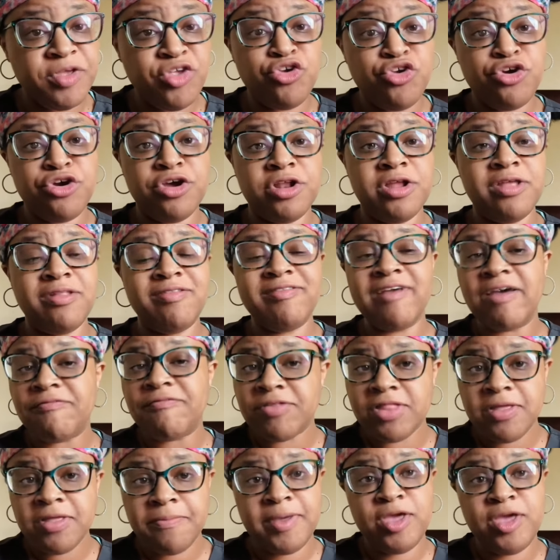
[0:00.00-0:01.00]
you're going to
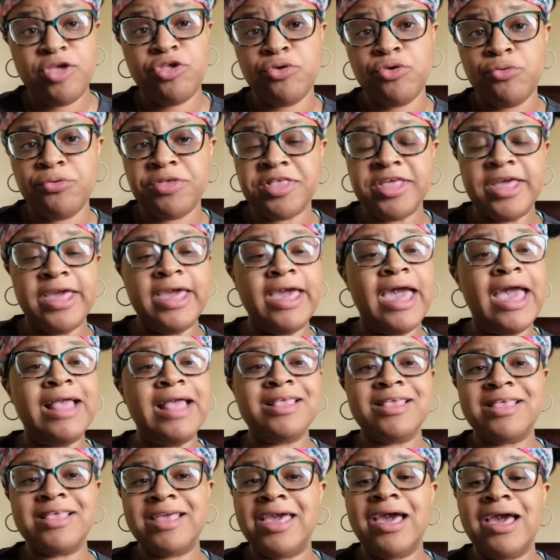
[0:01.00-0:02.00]
definitely be using and
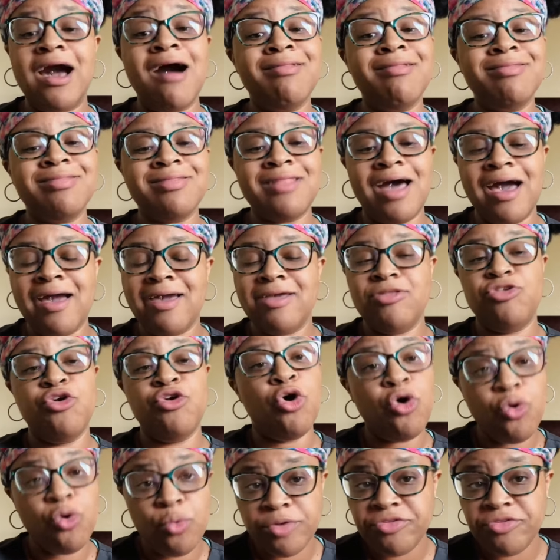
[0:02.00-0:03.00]
seeing a lot in your
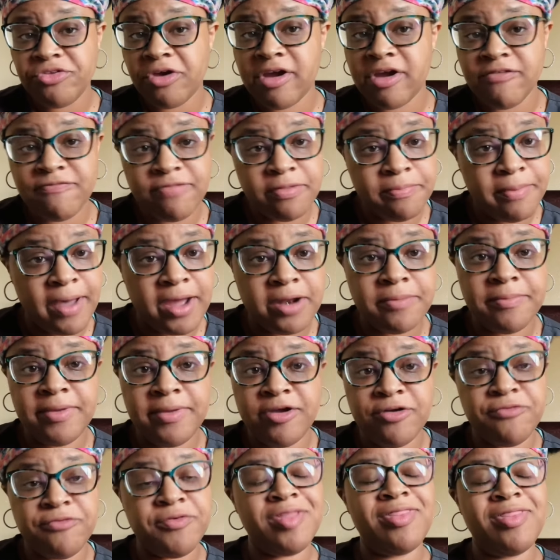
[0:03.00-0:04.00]
whole entire phlebotomy career.